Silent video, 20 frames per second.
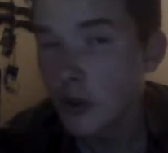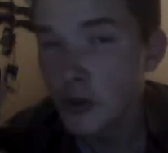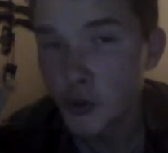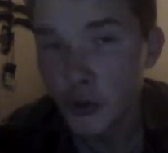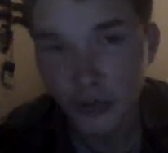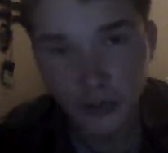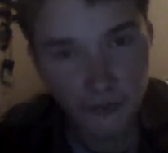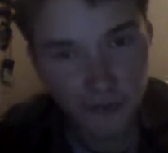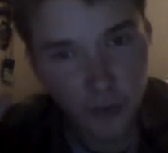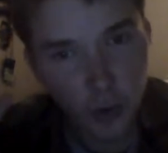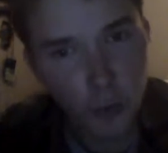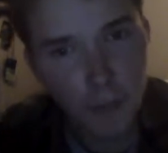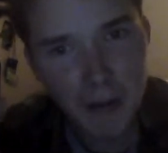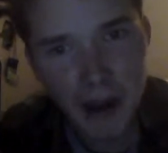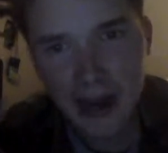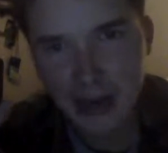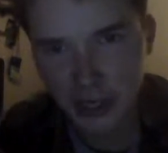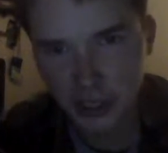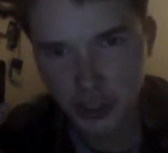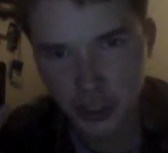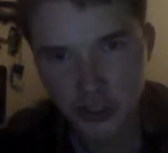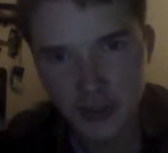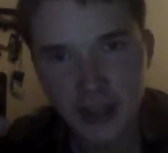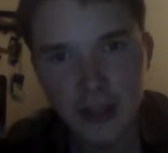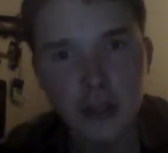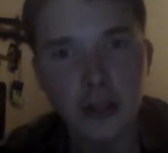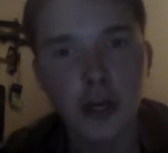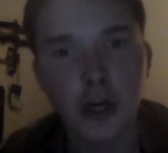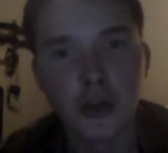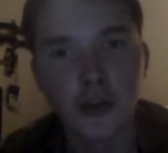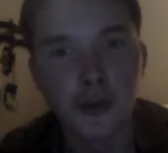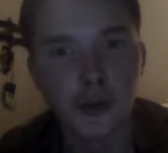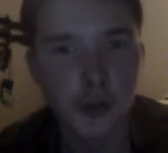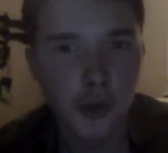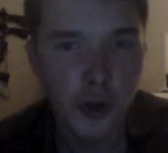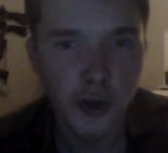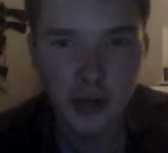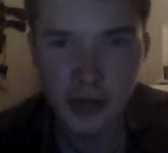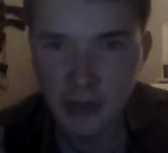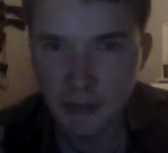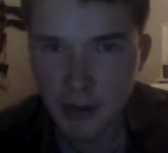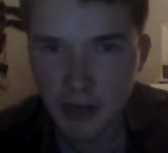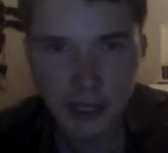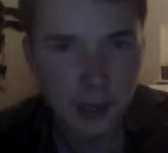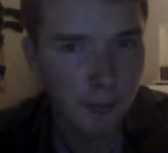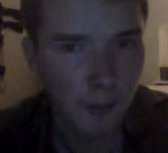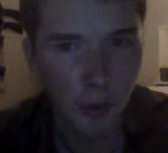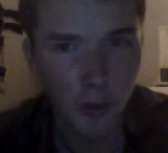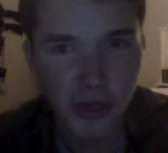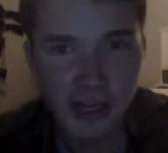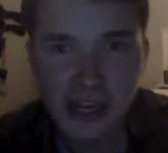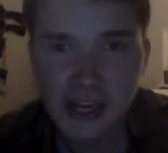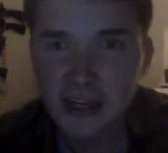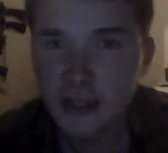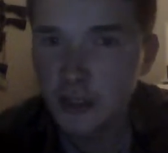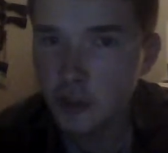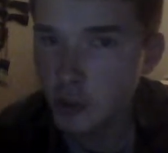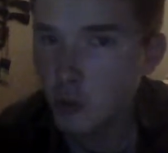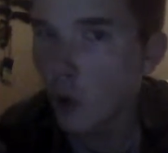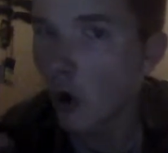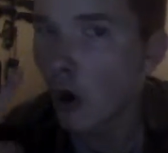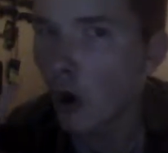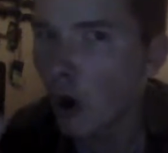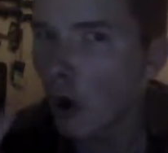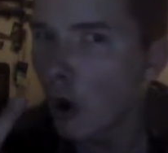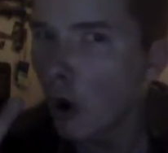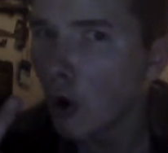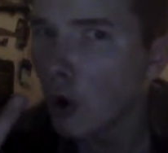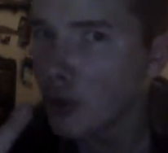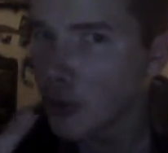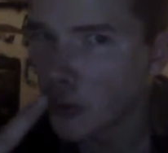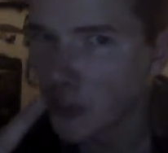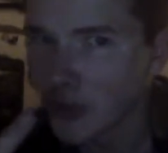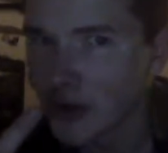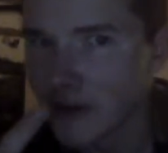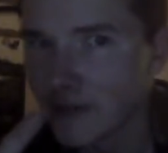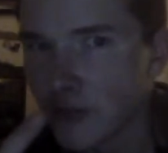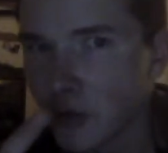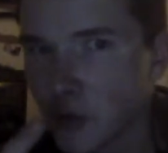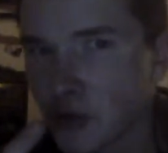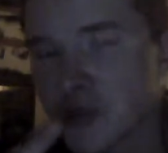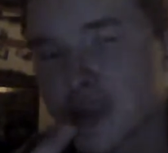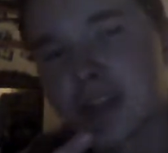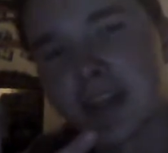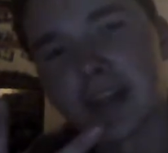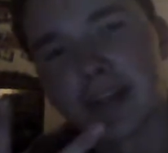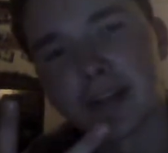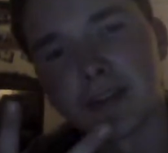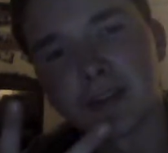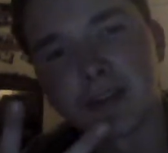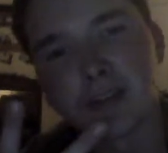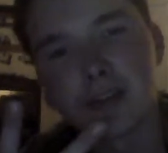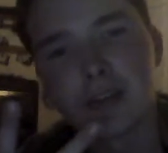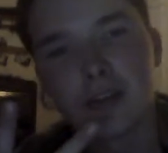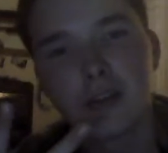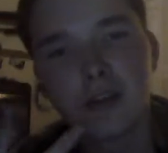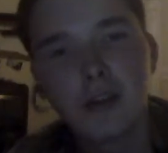You get the full package in that gun. You can make a Marine to all three of those things.